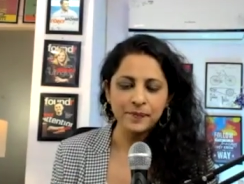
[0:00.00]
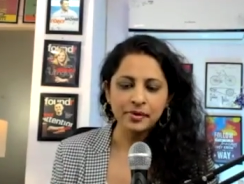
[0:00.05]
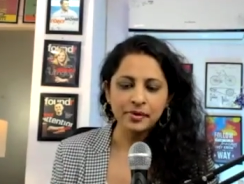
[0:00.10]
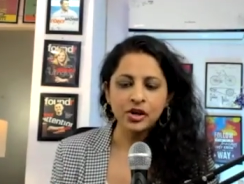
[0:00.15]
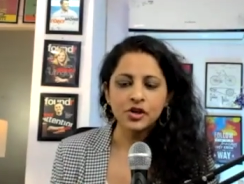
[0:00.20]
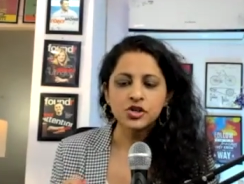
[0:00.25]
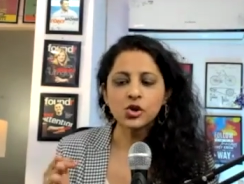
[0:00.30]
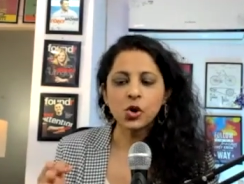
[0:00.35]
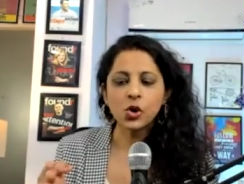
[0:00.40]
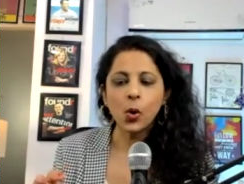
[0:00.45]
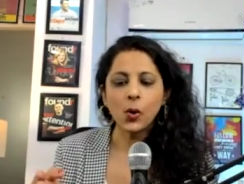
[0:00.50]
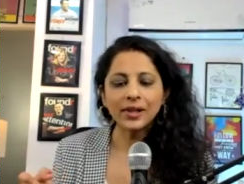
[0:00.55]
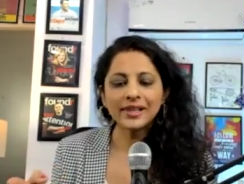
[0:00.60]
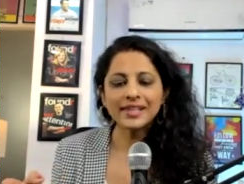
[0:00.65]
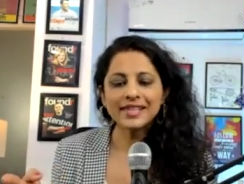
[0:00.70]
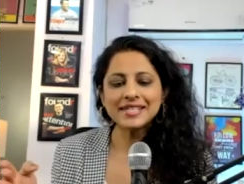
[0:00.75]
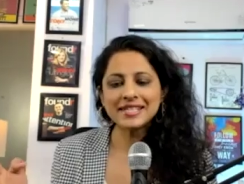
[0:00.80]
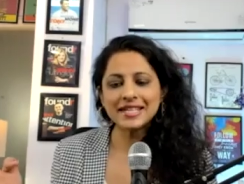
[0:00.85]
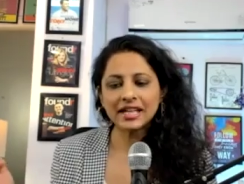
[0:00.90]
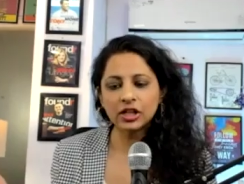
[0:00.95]
So all this
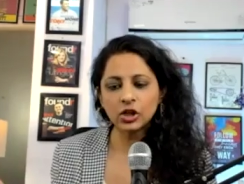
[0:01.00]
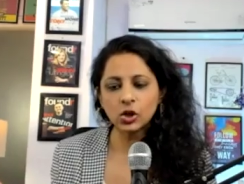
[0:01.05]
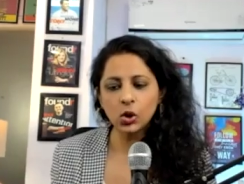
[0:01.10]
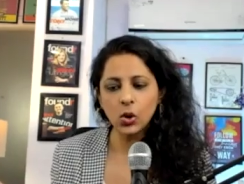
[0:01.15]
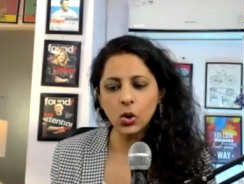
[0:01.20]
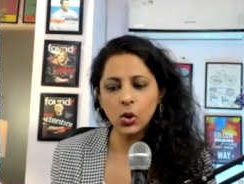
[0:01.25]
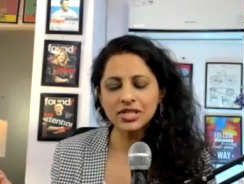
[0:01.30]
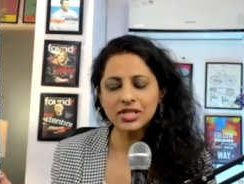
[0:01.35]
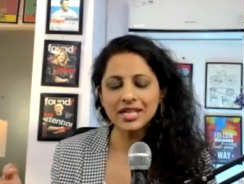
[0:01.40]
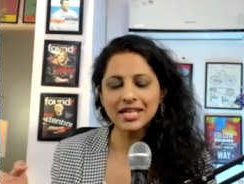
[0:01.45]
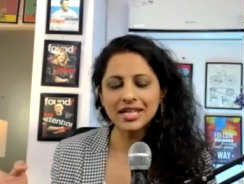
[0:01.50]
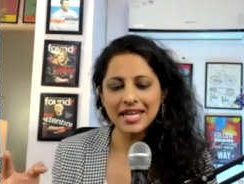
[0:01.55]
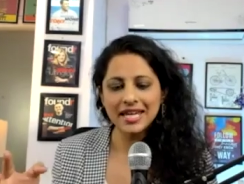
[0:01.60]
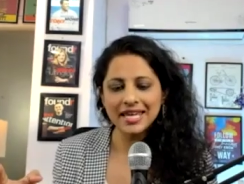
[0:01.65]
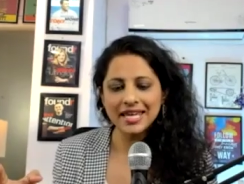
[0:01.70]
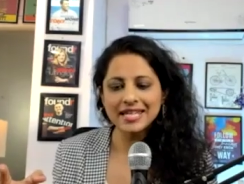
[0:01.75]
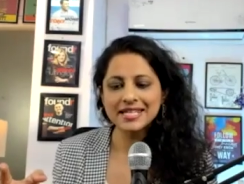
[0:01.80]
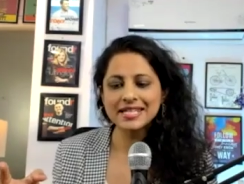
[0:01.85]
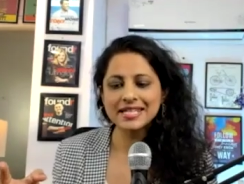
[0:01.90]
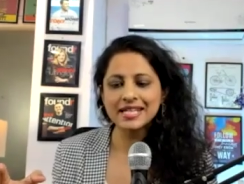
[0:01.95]
technology
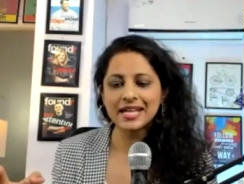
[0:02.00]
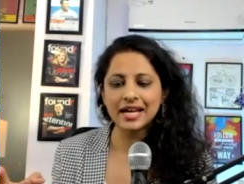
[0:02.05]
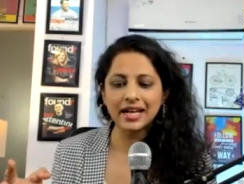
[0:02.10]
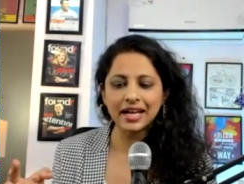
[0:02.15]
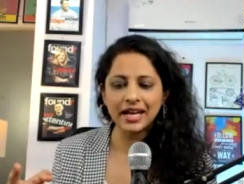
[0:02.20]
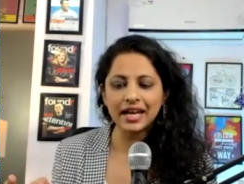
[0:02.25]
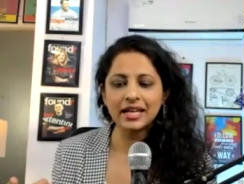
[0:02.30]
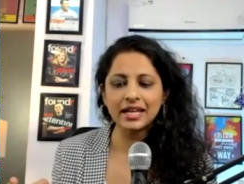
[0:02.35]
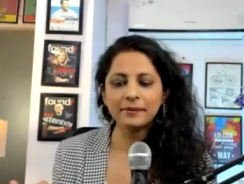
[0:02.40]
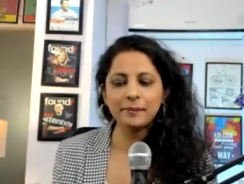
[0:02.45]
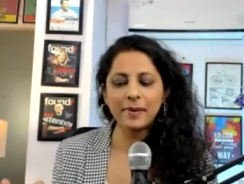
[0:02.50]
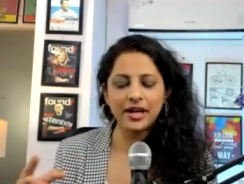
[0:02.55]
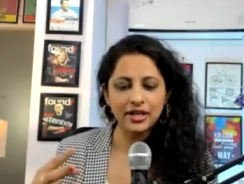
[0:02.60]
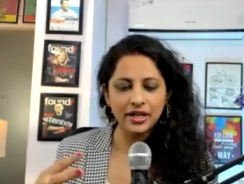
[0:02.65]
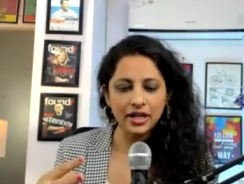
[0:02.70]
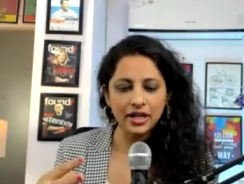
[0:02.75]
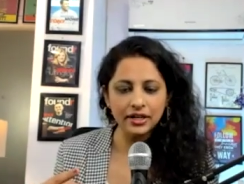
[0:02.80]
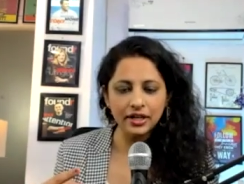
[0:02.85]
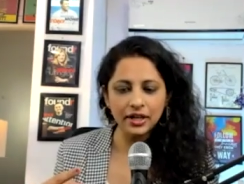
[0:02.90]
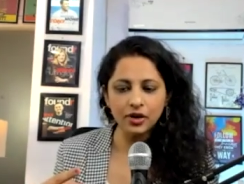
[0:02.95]
is again
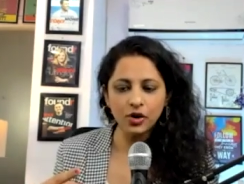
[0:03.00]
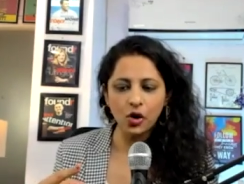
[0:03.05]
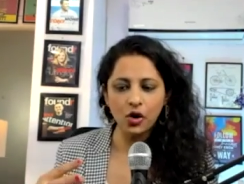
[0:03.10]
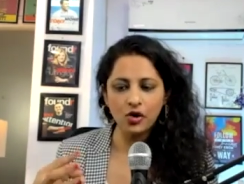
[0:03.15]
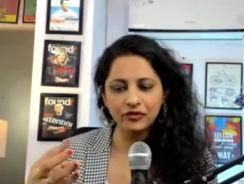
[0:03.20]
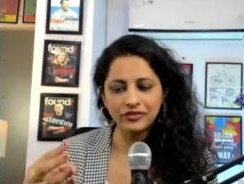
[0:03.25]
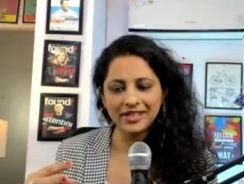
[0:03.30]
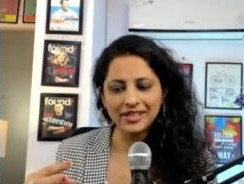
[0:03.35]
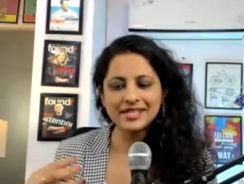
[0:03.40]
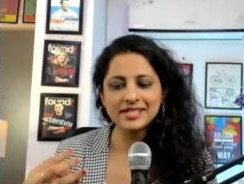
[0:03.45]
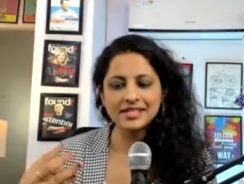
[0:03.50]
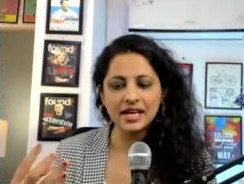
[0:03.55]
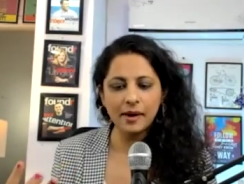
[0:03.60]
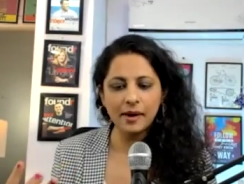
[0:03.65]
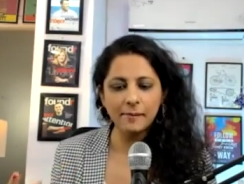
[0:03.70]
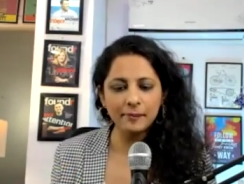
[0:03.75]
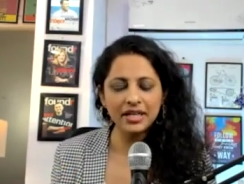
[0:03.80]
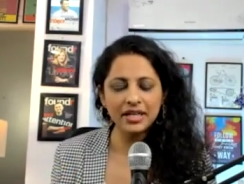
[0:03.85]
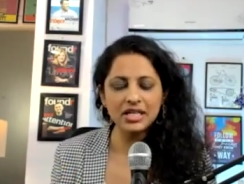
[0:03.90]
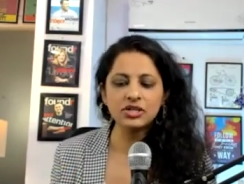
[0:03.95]
patented of these
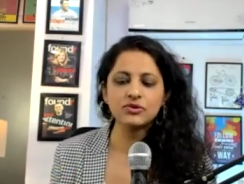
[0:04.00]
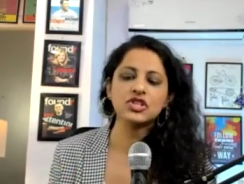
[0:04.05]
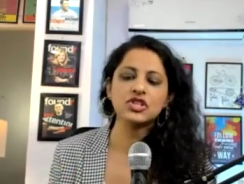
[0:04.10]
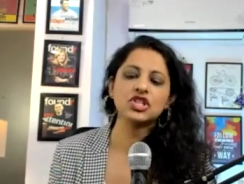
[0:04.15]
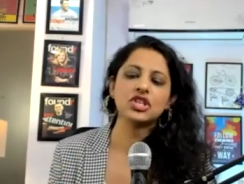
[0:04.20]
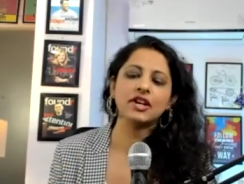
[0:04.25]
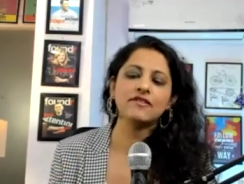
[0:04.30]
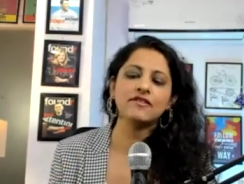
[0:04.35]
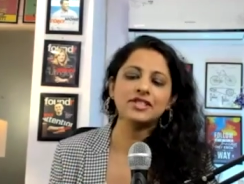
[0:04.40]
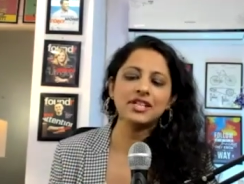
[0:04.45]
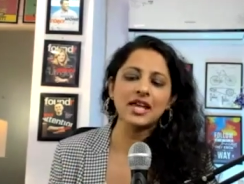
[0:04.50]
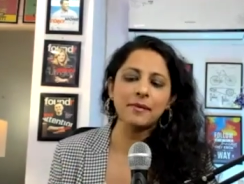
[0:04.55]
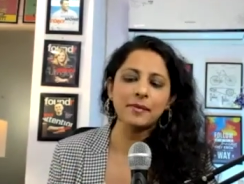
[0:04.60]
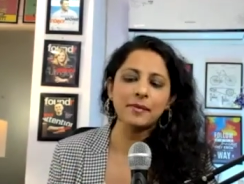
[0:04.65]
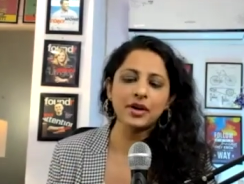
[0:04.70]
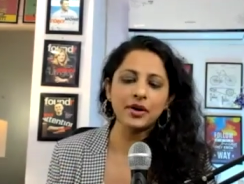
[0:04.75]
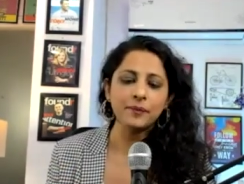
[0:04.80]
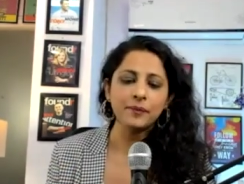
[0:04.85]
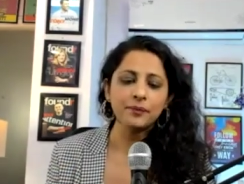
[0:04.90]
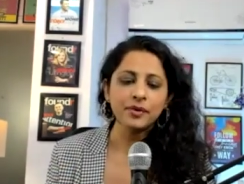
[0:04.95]
companies, which gives them a